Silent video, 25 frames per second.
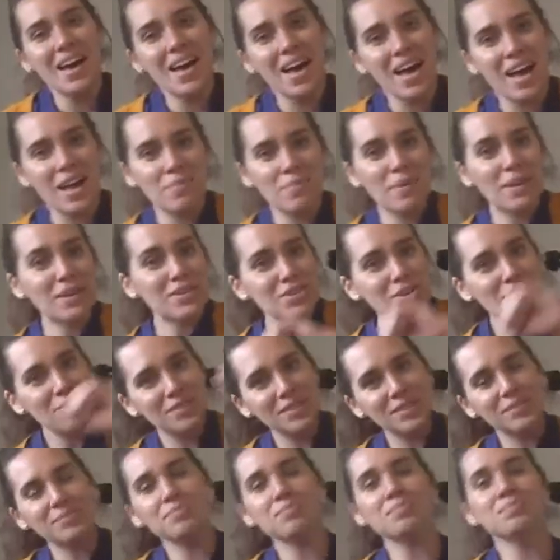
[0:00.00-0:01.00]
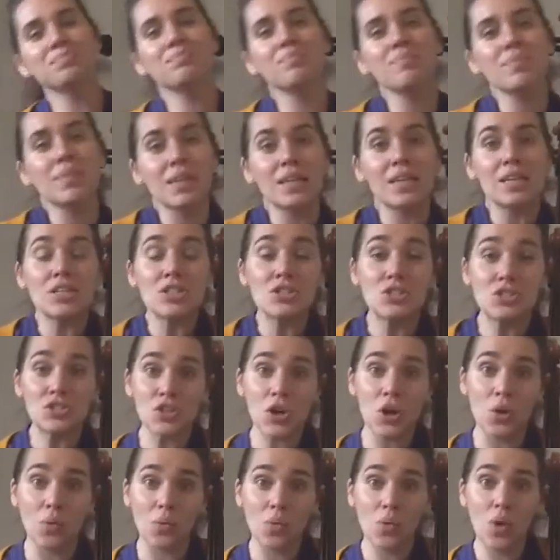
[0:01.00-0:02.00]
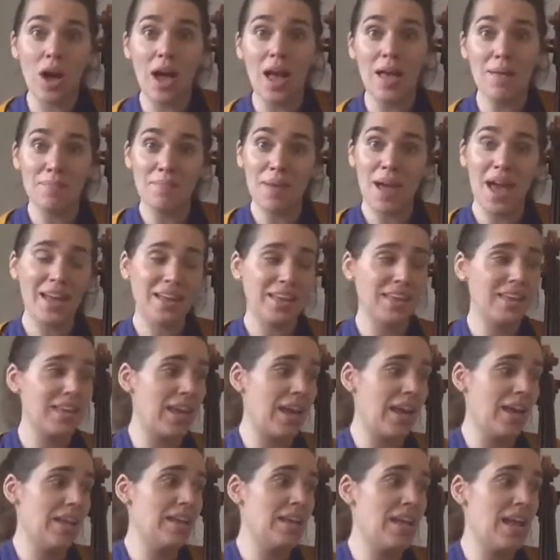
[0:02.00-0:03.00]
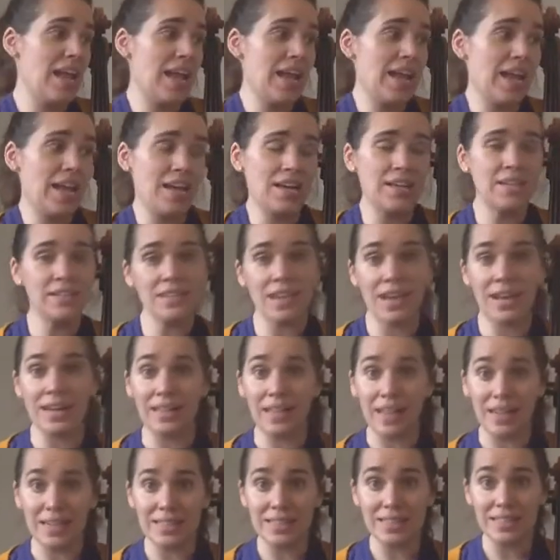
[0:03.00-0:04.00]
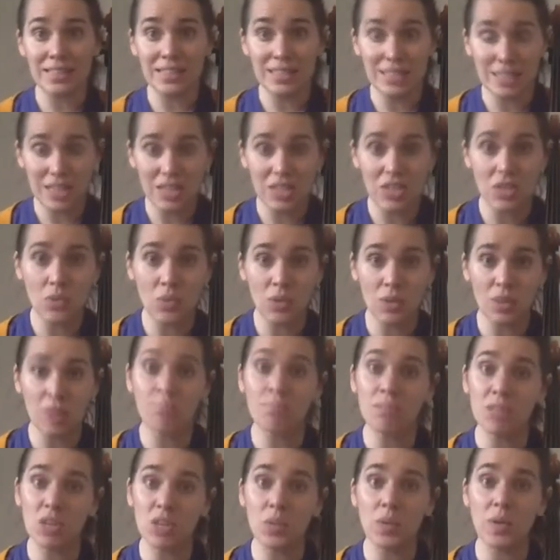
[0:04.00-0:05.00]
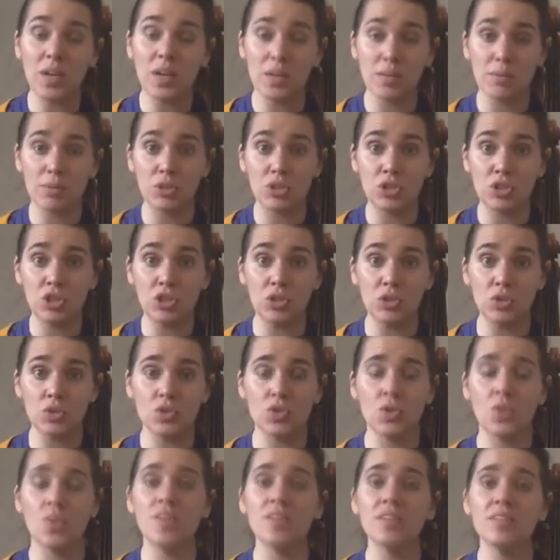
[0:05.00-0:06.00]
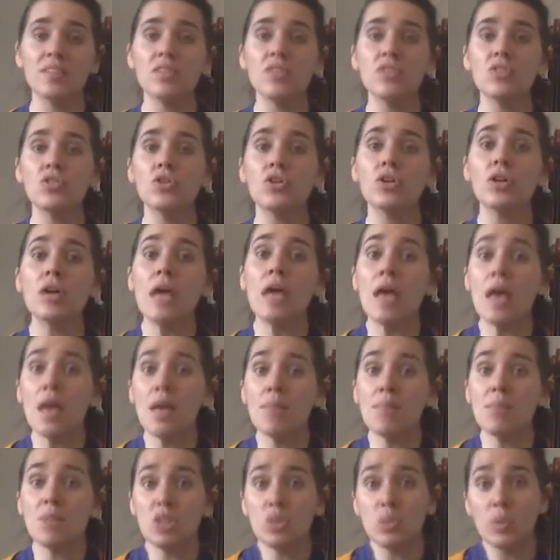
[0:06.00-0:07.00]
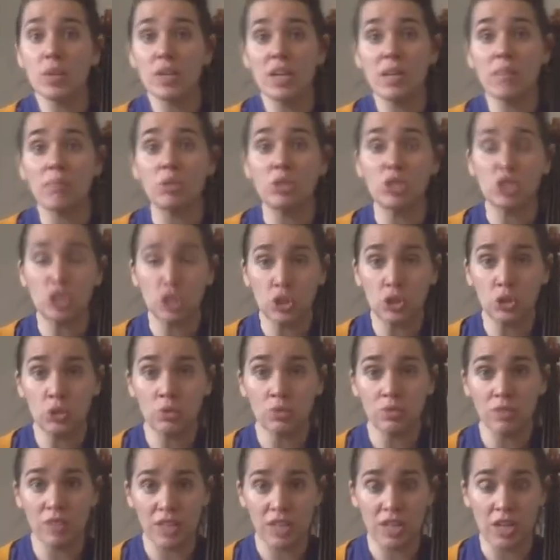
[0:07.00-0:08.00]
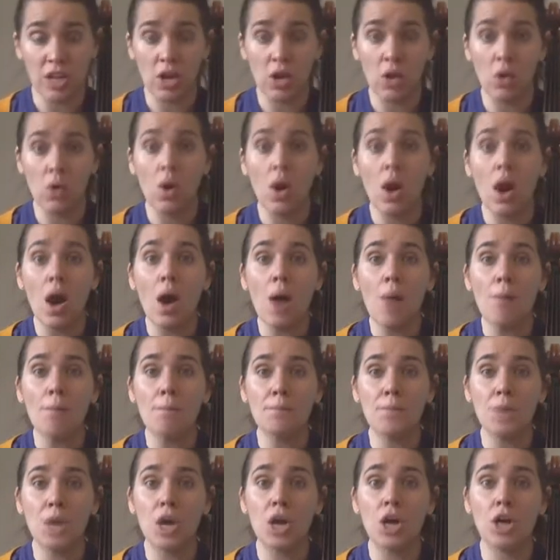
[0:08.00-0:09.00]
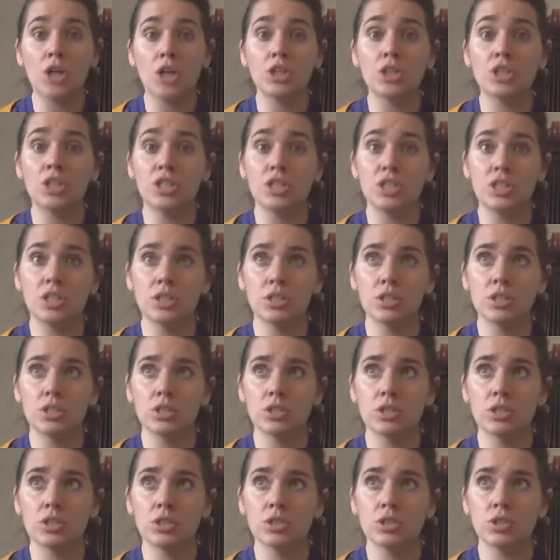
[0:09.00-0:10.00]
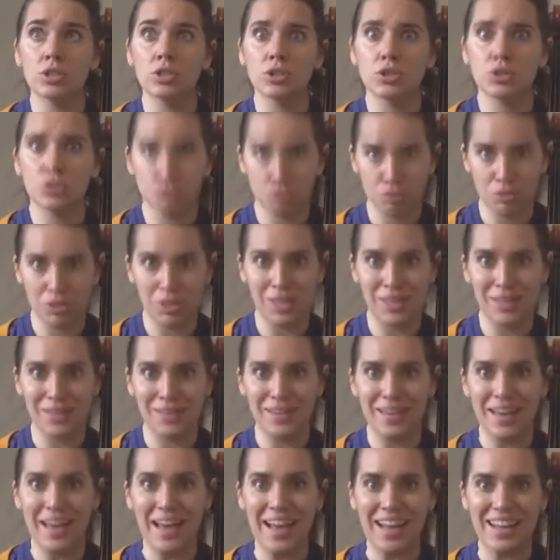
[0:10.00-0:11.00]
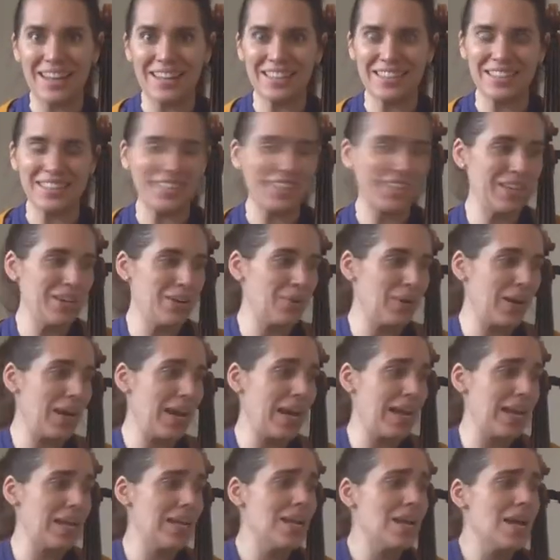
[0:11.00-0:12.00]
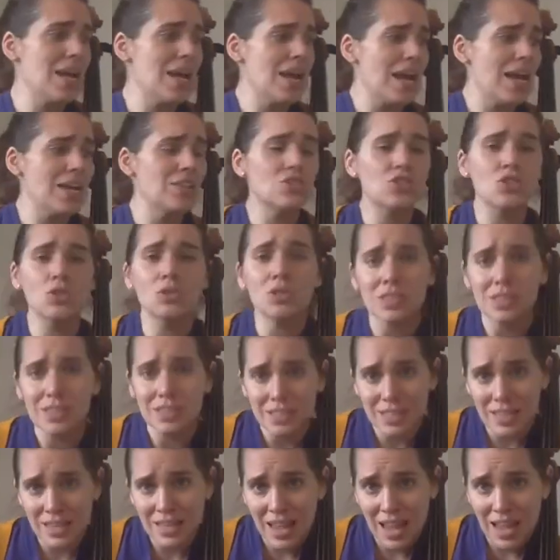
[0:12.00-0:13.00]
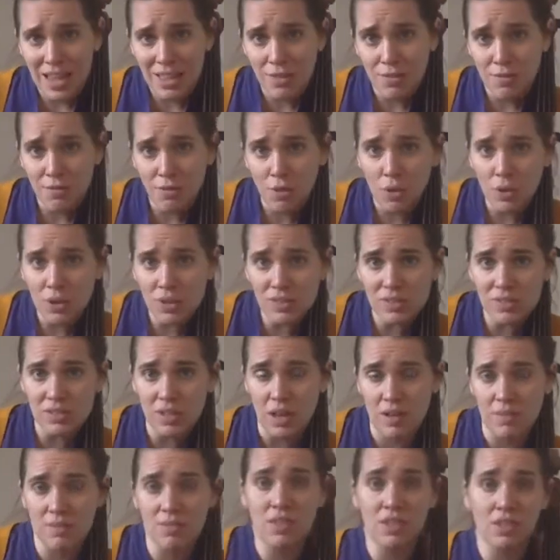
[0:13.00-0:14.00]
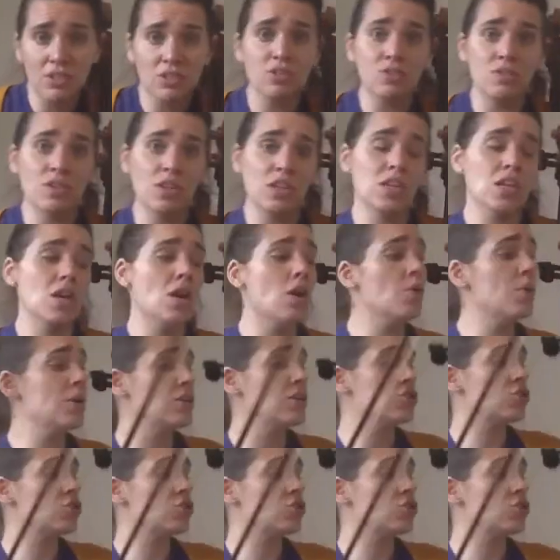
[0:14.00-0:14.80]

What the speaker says: Hi Beethoven. So I'm back again and I'd like to continue with Minuet number 2. So this is your Minuet number 2 video, part 3 actually, okay? And so today the focus of this video is